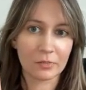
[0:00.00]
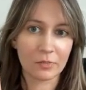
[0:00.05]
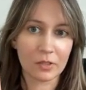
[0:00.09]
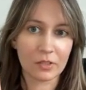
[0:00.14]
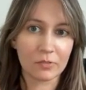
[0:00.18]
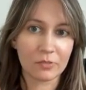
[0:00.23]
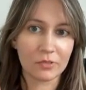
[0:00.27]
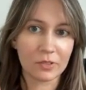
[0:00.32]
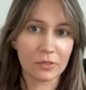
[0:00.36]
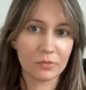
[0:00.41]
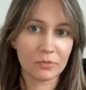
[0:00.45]

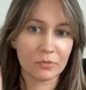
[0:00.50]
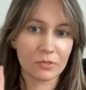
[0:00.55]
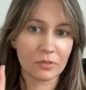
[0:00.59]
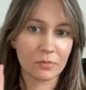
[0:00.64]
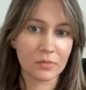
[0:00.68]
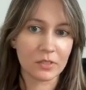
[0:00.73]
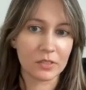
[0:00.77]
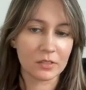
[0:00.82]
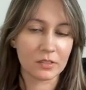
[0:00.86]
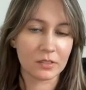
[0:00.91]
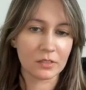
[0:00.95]
what we do the
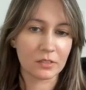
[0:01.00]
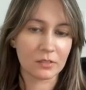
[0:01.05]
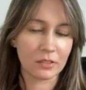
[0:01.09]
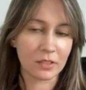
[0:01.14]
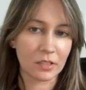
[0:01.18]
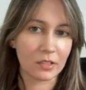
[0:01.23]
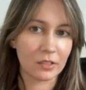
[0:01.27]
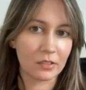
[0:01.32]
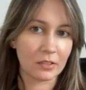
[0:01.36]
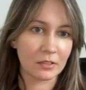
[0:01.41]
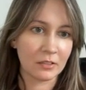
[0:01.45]
best.
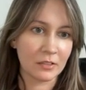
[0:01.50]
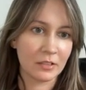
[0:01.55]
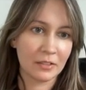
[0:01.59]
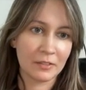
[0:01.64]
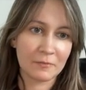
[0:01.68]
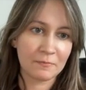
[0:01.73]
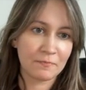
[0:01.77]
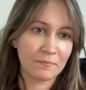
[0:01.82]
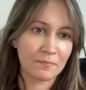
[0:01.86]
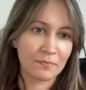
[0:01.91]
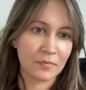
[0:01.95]
Like
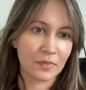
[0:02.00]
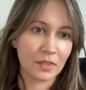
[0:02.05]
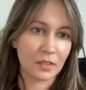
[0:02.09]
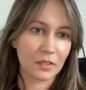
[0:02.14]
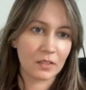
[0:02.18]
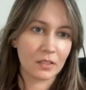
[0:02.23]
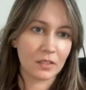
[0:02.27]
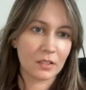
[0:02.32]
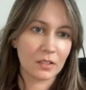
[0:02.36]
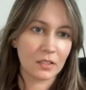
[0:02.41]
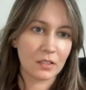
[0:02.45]

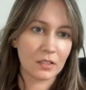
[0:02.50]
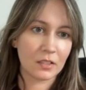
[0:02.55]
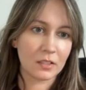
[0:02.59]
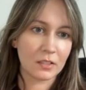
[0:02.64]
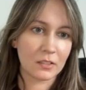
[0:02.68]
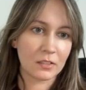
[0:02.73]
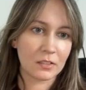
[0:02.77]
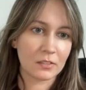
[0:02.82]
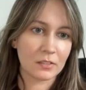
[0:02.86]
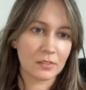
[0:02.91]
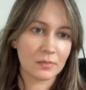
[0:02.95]

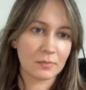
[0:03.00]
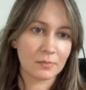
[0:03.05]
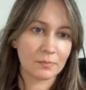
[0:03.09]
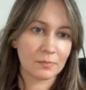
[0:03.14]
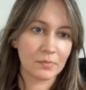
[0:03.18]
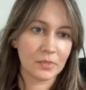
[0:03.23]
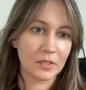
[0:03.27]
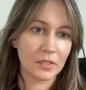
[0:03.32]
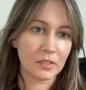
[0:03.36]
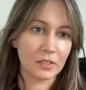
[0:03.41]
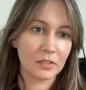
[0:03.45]
the
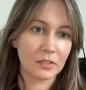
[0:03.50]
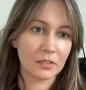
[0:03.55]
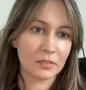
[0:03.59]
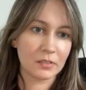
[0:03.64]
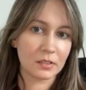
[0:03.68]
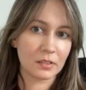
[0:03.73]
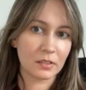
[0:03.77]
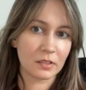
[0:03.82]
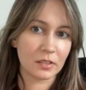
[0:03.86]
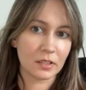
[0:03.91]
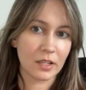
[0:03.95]
bigger
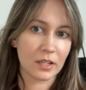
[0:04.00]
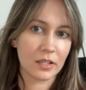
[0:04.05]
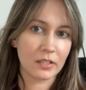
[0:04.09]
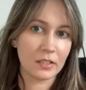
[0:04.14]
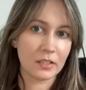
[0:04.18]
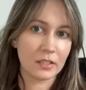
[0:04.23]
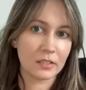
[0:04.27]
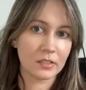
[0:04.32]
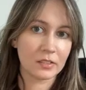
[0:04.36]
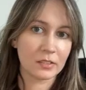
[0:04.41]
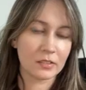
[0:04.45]

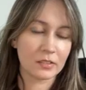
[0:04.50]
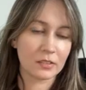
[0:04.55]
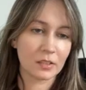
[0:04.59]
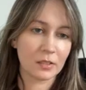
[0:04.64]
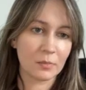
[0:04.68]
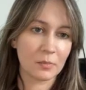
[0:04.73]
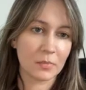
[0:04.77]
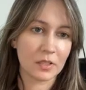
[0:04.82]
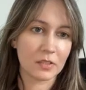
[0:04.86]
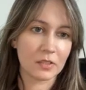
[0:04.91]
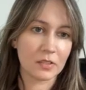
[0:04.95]
headings are
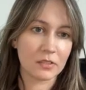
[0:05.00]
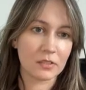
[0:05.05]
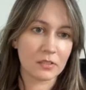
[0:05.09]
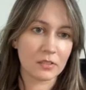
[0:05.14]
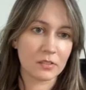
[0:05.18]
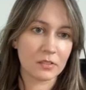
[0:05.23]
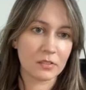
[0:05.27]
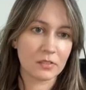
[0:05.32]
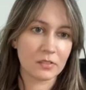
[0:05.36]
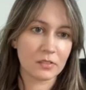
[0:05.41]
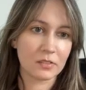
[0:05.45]
matter,
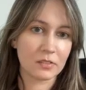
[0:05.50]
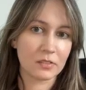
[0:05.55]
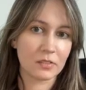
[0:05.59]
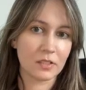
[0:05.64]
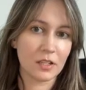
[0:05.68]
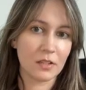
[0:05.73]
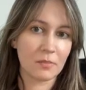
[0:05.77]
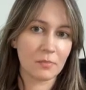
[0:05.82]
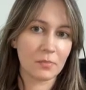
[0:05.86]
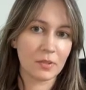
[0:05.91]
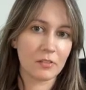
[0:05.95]

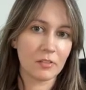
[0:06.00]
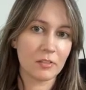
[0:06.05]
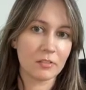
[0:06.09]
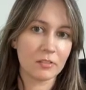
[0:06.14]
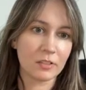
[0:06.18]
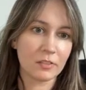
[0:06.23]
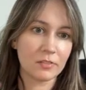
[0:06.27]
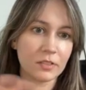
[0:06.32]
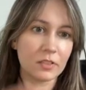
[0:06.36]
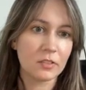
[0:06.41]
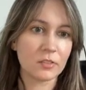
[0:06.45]
and
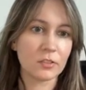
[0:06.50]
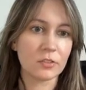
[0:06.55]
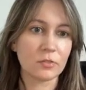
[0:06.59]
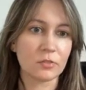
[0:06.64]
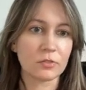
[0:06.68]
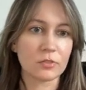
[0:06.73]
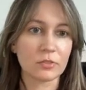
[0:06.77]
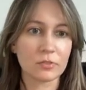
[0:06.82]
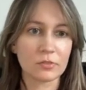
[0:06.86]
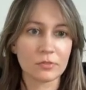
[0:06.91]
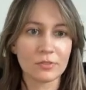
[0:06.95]
paragraphs are
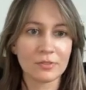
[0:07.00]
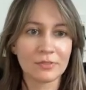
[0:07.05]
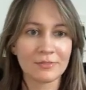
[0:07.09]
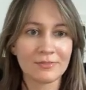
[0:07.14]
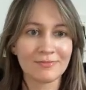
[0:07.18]
so.